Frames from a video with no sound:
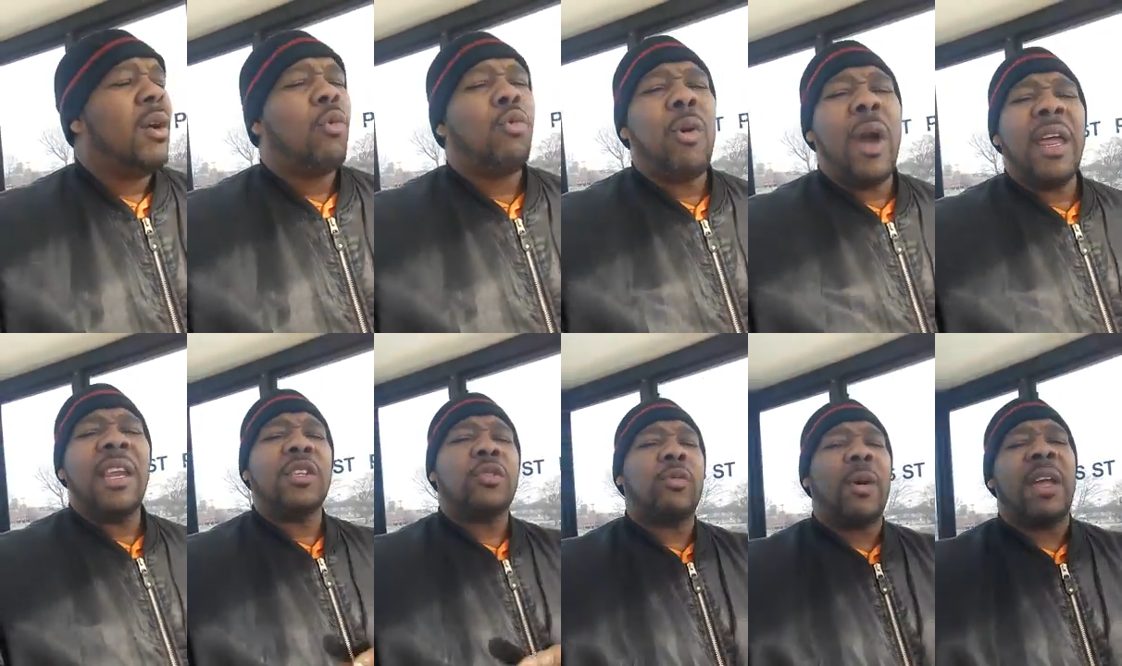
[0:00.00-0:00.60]

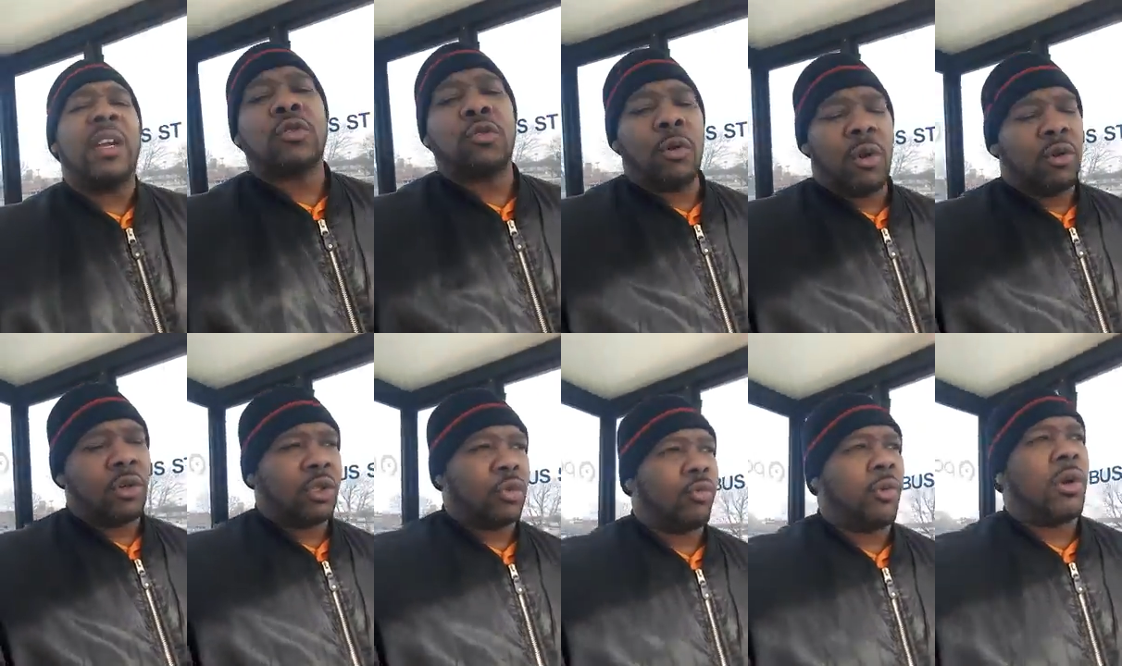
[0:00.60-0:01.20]
Right is right, is
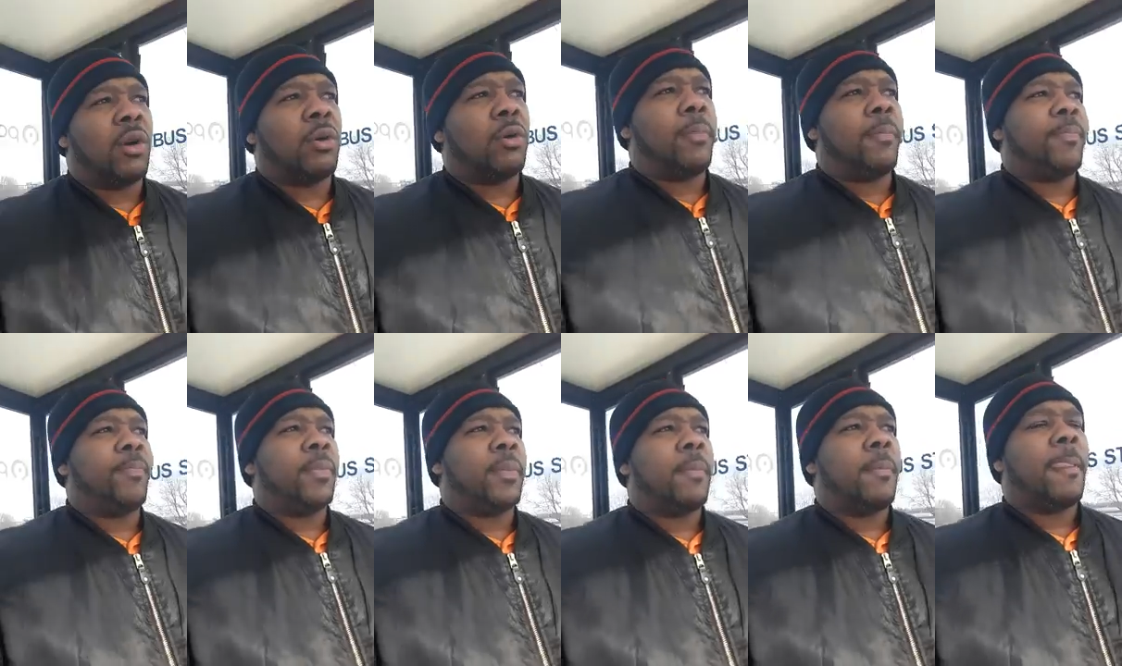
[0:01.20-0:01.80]
wrong is wrong.
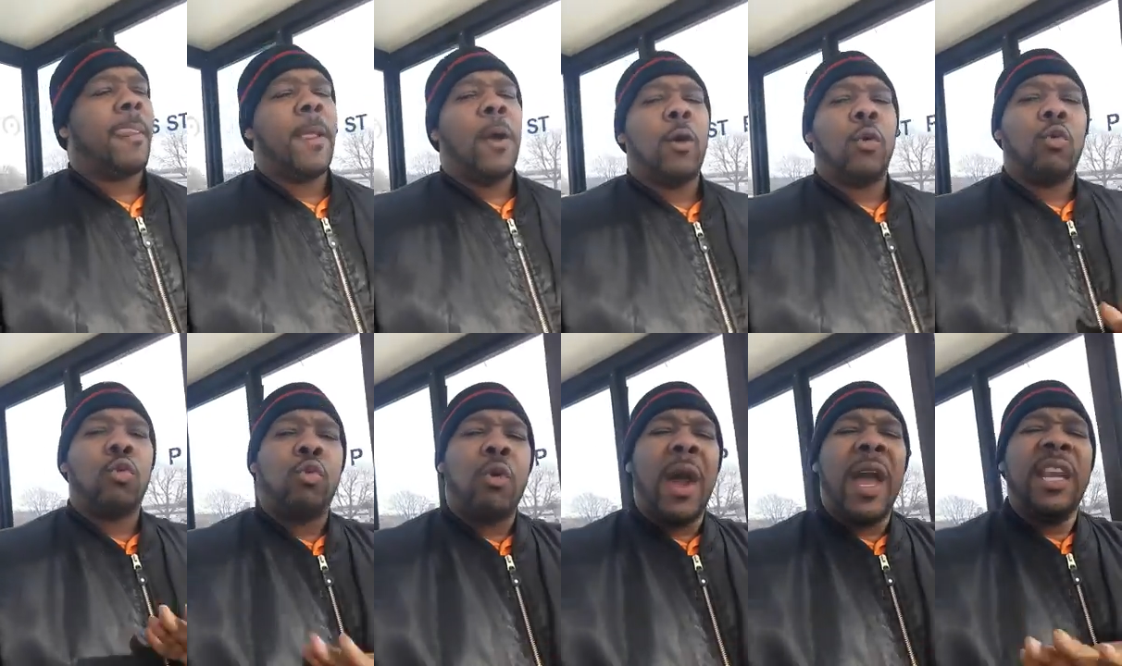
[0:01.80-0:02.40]

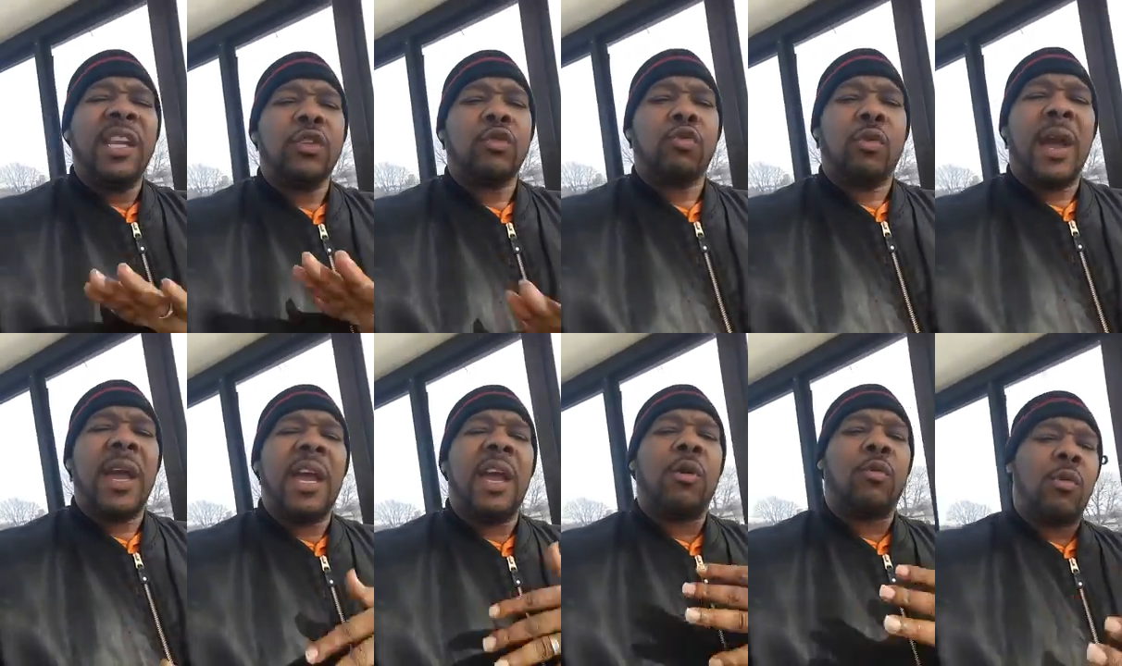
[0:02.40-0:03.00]
Right is
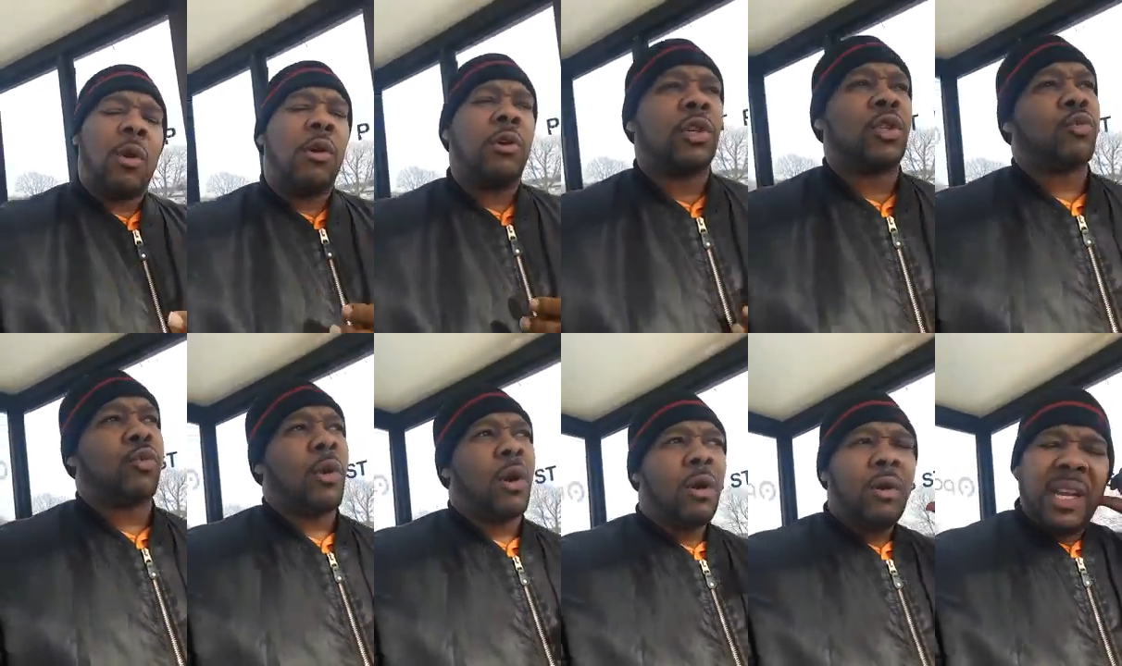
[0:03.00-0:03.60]
right and wrong is
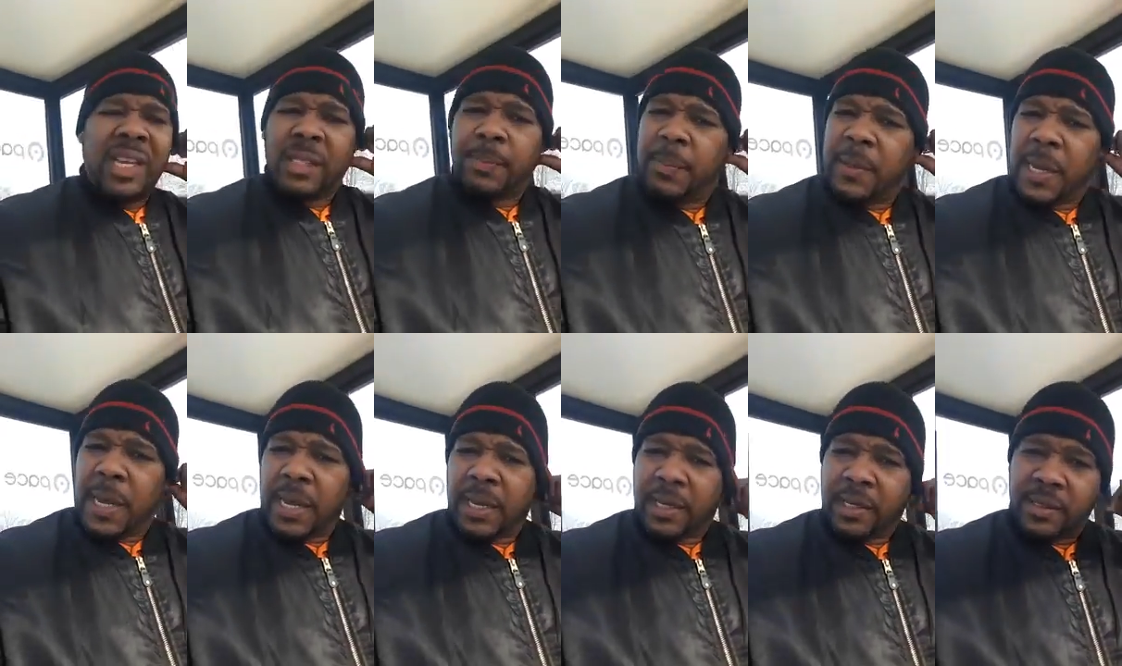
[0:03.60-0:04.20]
wrong. Let's
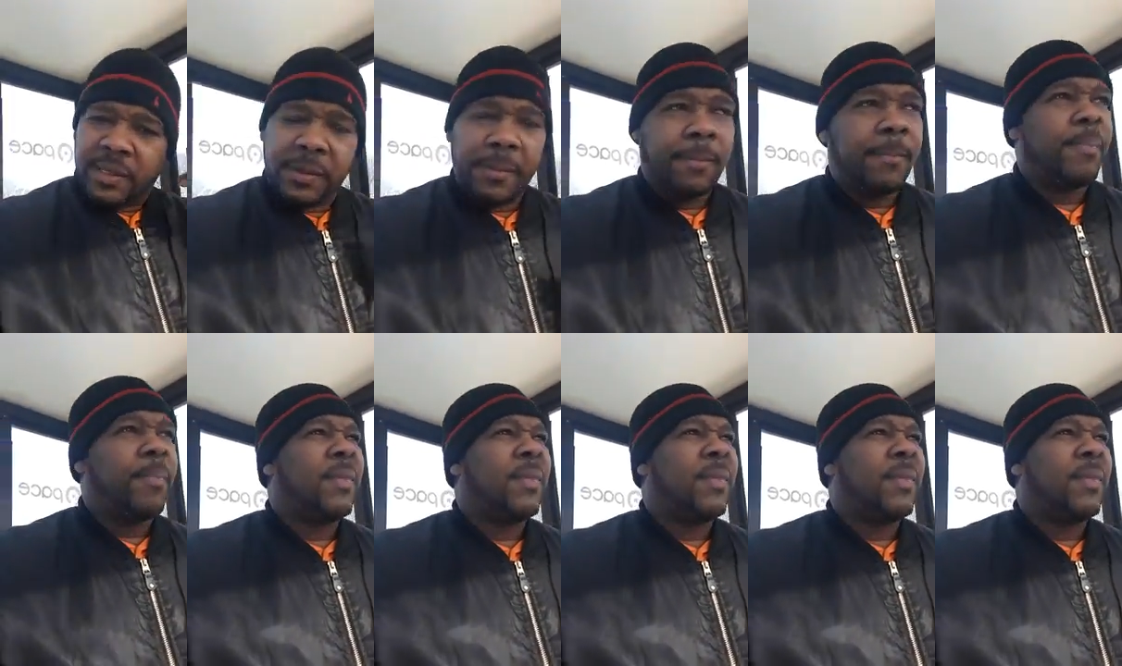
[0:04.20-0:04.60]
be honest.